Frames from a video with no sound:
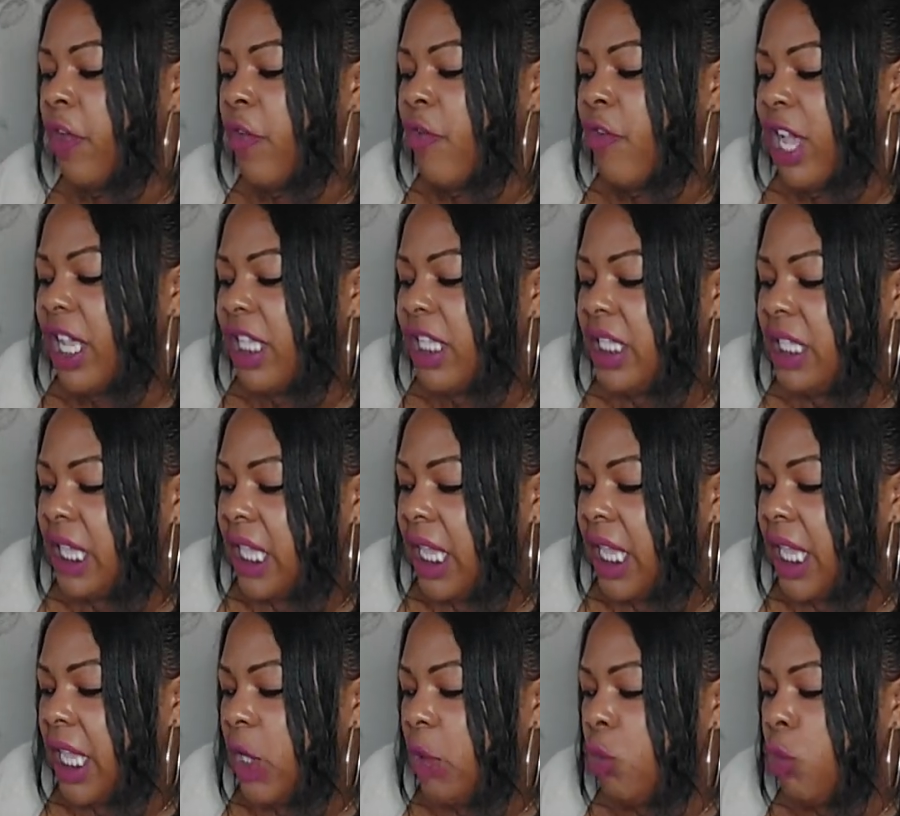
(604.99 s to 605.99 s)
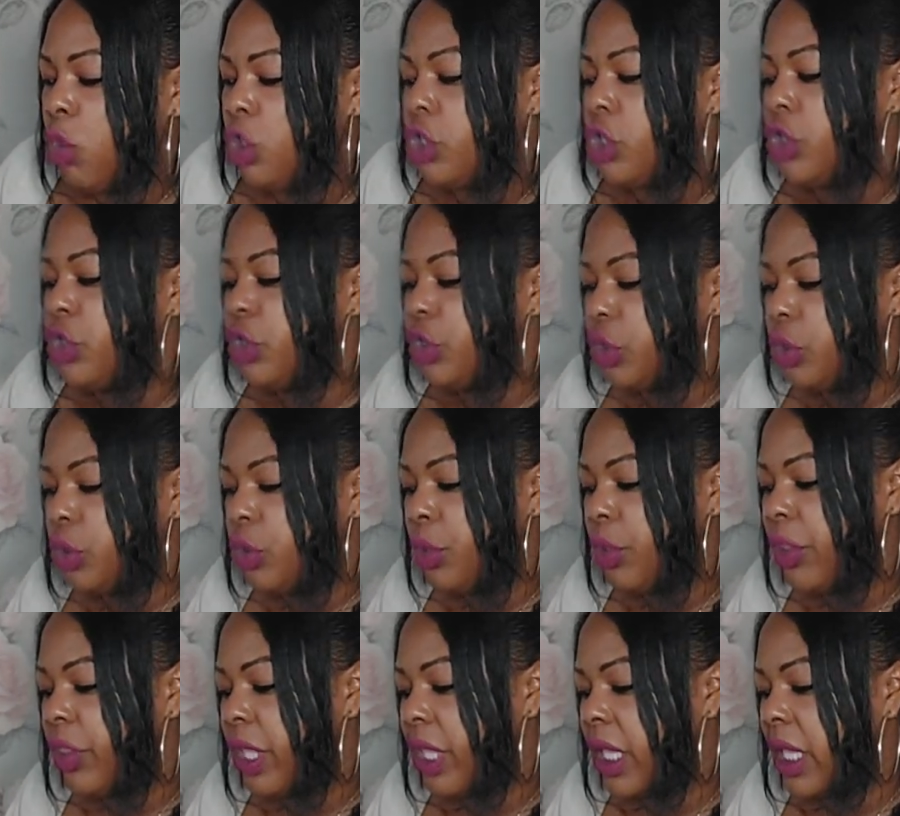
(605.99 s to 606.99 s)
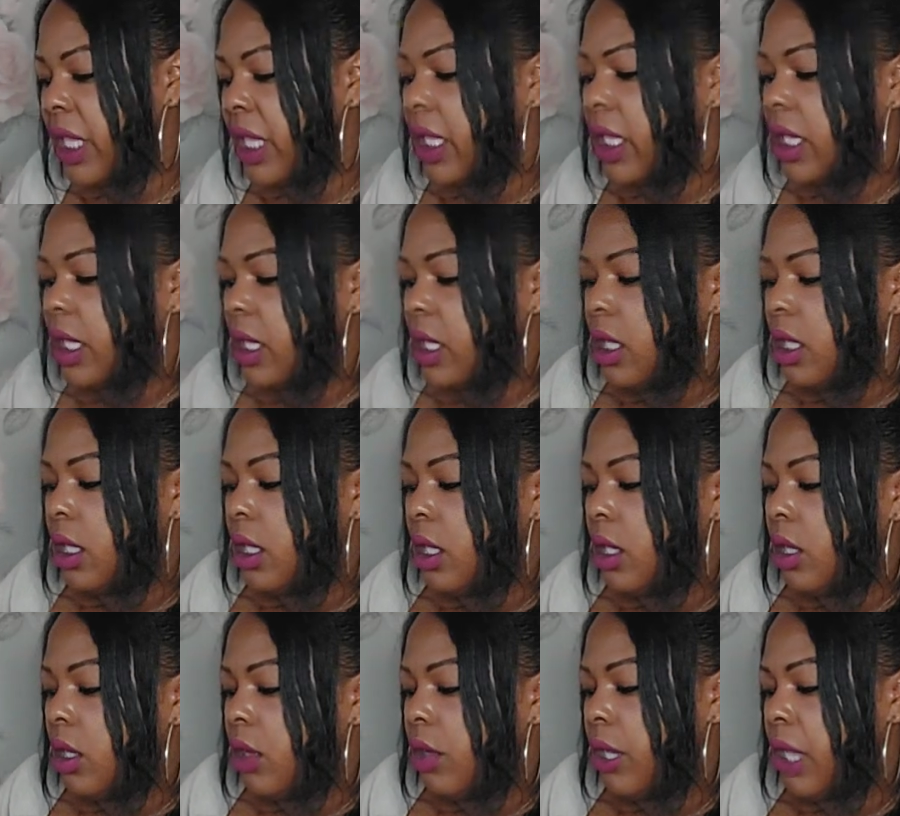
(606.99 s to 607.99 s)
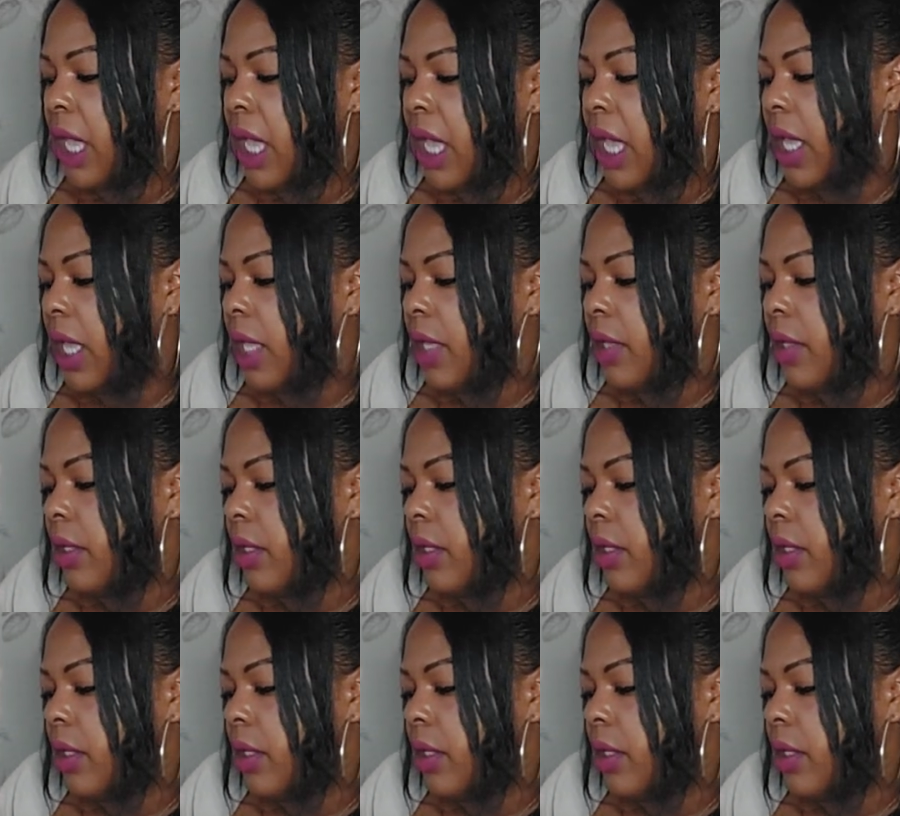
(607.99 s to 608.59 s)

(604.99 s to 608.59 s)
invest it in what to do with it okay